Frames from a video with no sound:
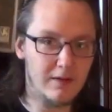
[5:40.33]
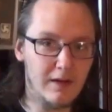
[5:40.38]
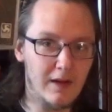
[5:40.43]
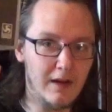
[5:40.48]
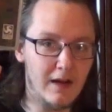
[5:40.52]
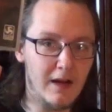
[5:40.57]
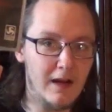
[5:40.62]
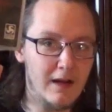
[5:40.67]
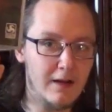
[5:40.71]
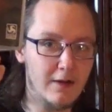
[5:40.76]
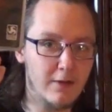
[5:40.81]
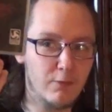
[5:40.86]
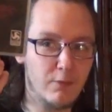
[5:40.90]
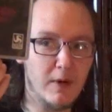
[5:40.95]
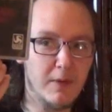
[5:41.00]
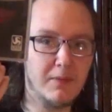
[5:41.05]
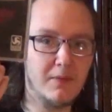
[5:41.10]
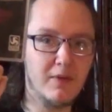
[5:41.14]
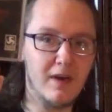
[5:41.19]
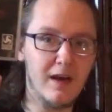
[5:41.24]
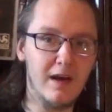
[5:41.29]
Dead Island
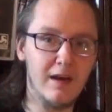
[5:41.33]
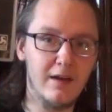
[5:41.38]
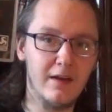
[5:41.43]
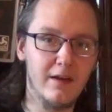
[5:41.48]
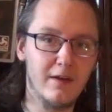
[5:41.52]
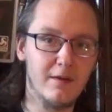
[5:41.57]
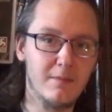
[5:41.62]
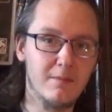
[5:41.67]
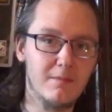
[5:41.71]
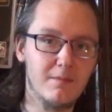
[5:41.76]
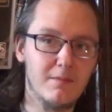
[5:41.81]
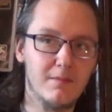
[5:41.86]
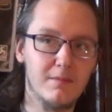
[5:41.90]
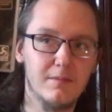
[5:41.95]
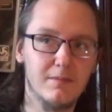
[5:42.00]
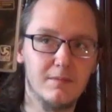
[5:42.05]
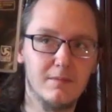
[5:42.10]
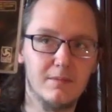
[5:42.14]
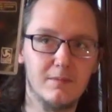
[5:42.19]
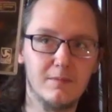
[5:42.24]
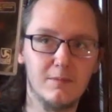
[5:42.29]
Riptide,
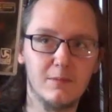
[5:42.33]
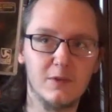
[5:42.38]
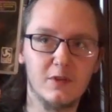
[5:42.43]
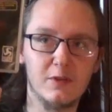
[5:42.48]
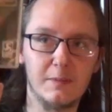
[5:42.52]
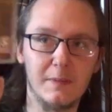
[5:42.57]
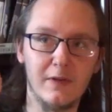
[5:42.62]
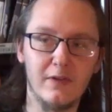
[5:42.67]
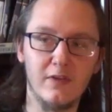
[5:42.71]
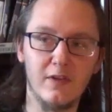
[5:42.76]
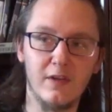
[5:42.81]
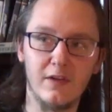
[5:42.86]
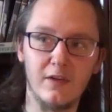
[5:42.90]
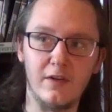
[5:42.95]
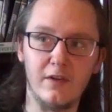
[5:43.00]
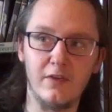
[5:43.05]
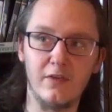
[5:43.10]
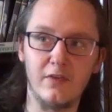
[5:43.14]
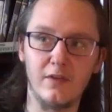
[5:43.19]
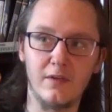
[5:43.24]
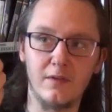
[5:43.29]
Special
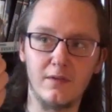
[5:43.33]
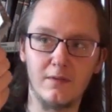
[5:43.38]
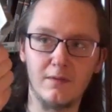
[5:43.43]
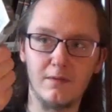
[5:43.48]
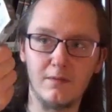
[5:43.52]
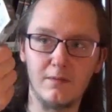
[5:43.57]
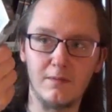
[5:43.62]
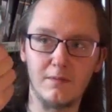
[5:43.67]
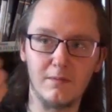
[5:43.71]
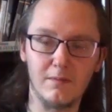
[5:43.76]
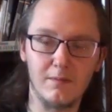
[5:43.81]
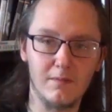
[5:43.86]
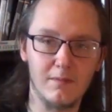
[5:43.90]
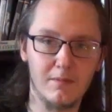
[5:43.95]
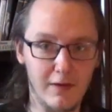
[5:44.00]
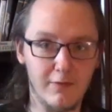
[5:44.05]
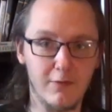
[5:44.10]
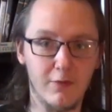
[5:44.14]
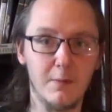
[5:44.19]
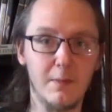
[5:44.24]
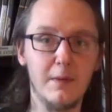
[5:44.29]
Edition,
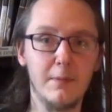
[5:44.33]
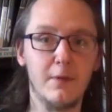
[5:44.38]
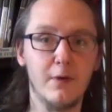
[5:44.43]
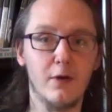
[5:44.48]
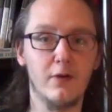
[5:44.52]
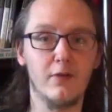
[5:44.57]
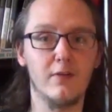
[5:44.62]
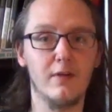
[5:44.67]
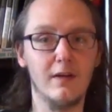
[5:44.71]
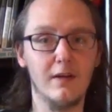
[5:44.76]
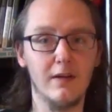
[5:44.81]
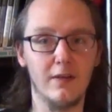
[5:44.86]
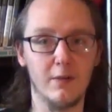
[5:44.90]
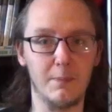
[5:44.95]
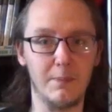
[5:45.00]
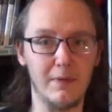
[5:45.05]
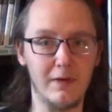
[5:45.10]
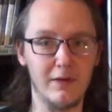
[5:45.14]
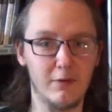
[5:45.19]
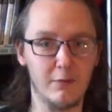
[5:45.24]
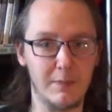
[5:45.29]
and for me personally
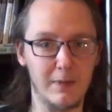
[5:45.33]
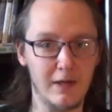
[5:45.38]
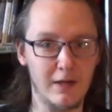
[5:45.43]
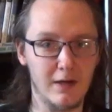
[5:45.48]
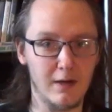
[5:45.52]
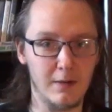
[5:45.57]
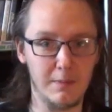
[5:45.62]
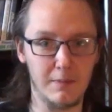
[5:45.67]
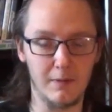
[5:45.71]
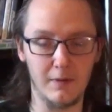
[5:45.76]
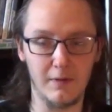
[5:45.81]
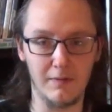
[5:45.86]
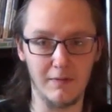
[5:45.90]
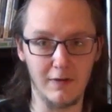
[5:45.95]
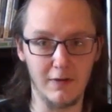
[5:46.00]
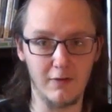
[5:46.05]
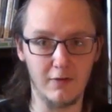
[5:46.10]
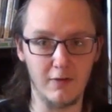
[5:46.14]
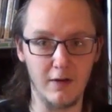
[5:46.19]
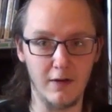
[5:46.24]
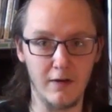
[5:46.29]
the best pickup in
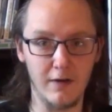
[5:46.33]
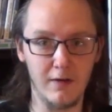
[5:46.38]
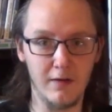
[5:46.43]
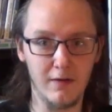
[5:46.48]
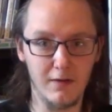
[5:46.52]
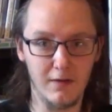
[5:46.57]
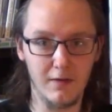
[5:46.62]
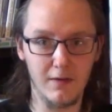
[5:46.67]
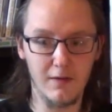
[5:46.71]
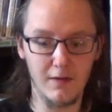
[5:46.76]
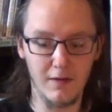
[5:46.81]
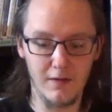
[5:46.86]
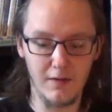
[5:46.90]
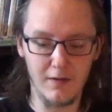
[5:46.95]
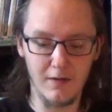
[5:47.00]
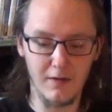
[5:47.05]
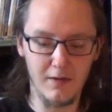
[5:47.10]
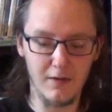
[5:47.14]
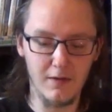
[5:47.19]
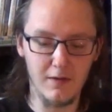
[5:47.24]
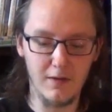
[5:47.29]
this lot,
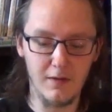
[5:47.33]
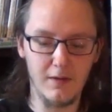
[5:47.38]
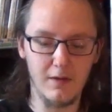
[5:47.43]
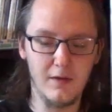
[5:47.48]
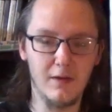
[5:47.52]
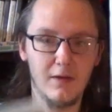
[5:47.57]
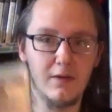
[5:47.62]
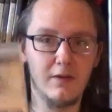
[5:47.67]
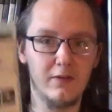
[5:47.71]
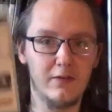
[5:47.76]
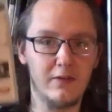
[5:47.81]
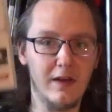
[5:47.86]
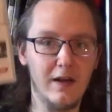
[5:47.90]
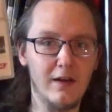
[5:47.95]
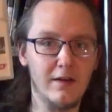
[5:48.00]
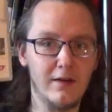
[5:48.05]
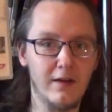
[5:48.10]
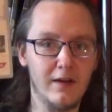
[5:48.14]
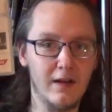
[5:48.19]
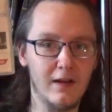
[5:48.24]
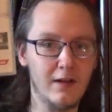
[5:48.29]

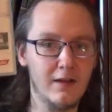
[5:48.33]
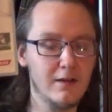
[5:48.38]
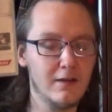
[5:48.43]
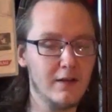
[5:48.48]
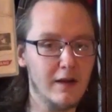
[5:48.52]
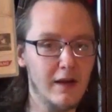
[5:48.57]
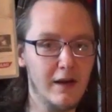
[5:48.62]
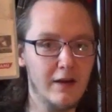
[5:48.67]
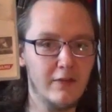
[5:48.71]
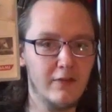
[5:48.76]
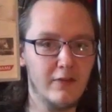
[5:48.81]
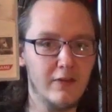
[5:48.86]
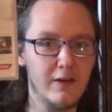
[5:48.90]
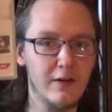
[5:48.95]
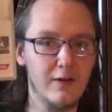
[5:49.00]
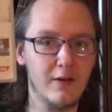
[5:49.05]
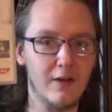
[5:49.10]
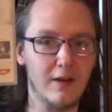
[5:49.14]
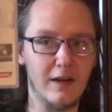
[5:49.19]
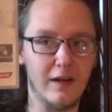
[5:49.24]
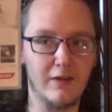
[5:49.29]
Silent Hill H
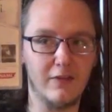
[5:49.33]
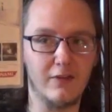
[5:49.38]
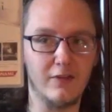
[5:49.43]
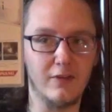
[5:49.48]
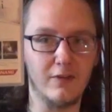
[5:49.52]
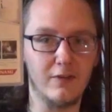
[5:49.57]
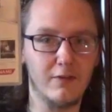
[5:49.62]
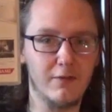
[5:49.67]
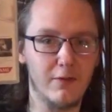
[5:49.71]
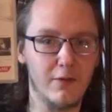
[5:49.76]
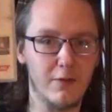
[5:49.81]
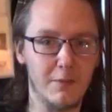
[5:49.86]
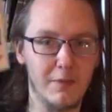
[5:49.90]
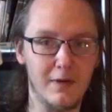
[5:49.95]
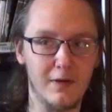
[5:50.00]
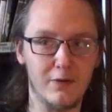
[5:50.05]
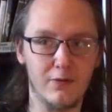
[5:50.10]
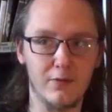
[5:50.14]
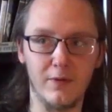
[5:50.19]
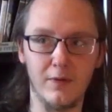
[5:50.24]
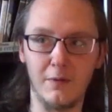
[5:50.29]
D Collection for the
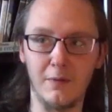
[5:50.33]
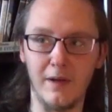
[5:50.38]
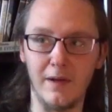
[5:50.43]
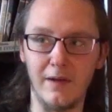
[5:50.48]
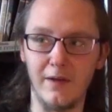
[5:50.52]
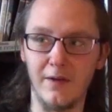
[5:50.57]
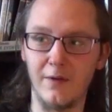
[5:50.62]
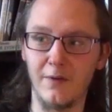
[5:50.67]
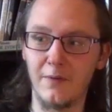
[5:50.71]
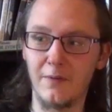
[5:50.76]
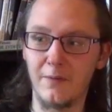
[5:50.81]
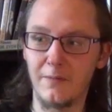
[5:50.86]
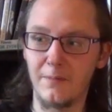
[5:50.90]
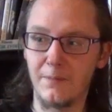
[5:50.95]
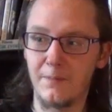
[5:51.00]
P S three right here.